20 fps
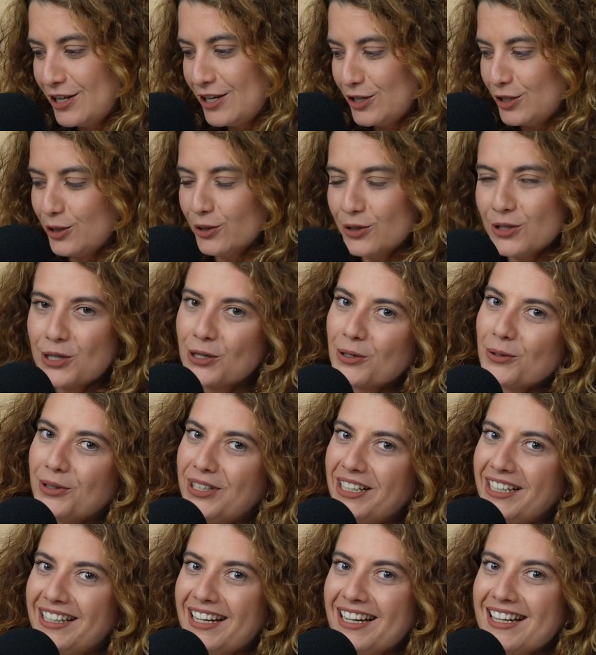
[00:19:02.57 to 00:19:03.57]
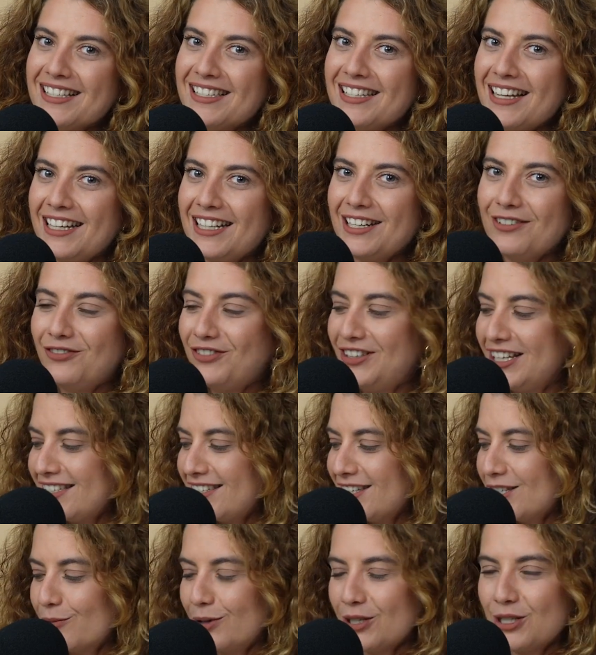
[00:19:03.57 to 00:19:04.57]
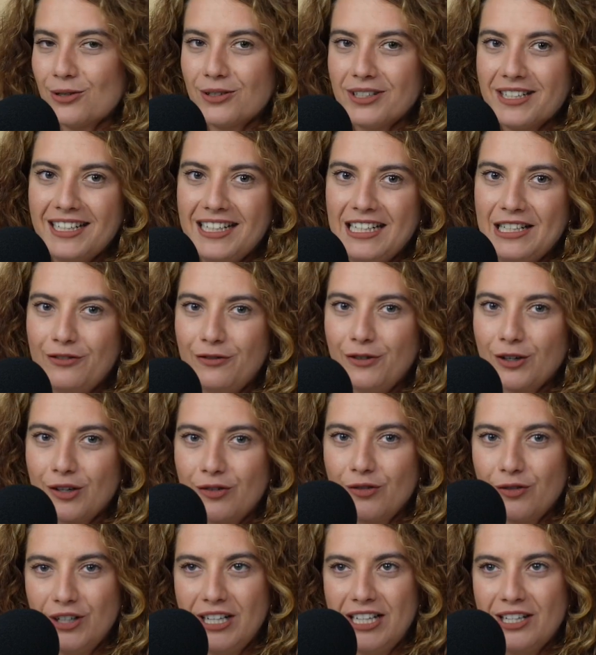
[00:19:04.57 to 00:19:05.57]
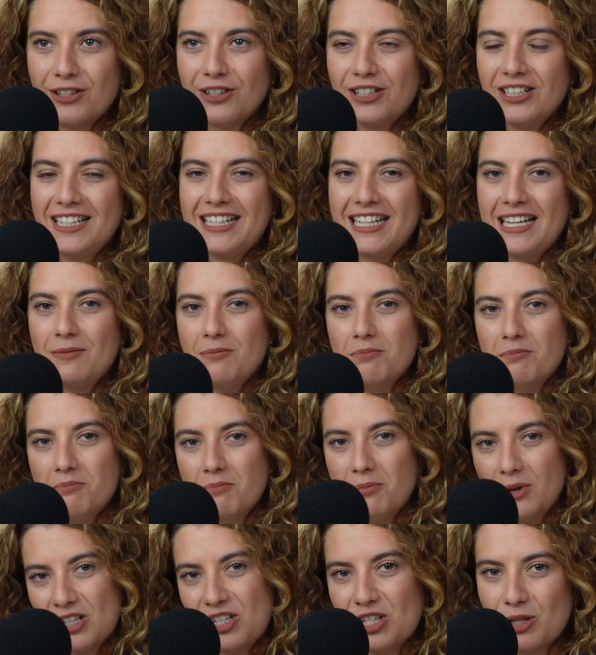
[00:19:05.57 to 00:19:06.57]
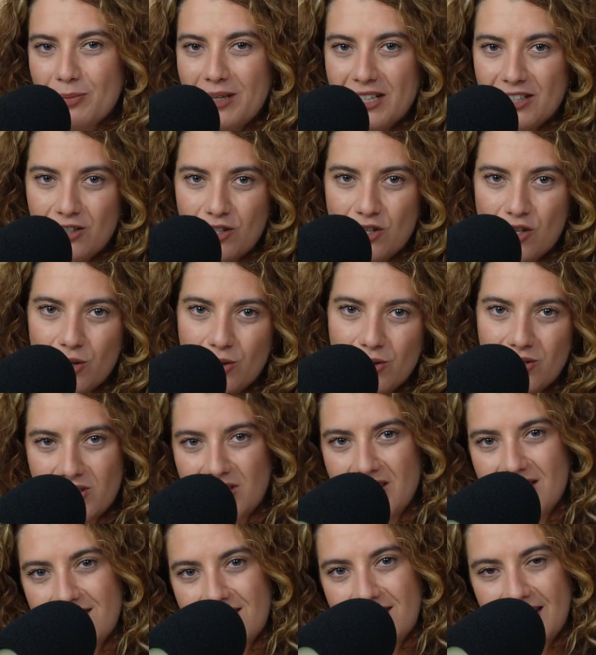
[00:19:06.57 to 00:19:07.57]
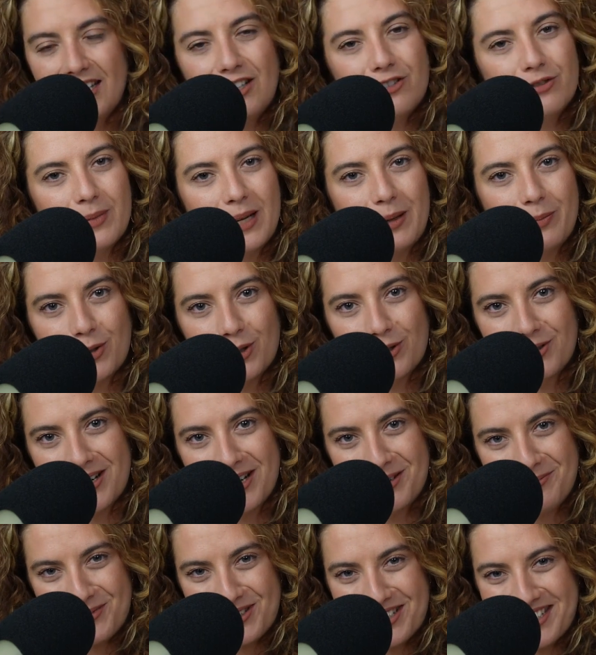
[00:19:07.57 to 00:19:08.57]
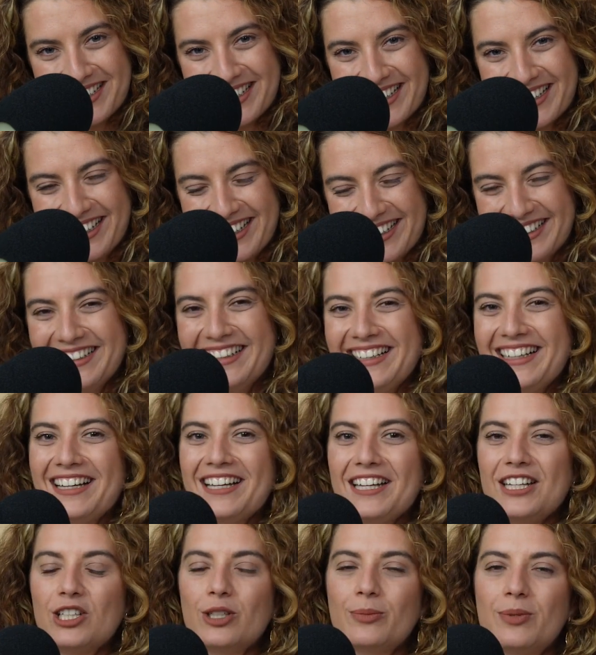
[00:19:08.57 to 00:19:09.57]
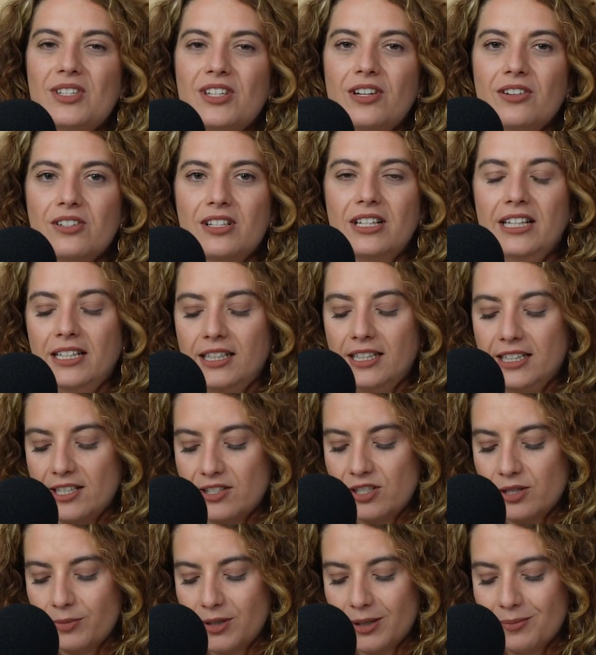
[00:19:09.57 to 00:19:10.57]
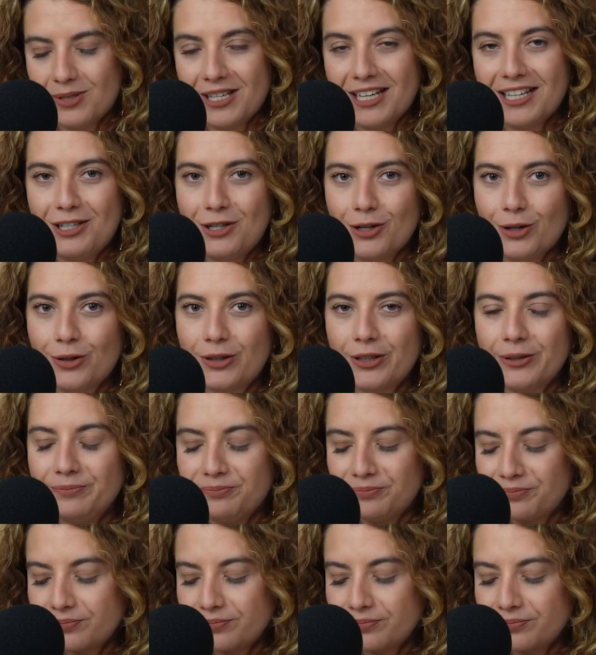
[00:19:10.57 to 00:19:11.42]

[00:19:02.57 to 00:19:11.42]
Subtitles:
Don't you realize that if this is what you're getting for free, you're going to get much better jokes inside of my programs? No, but seriously, sometimes I joke.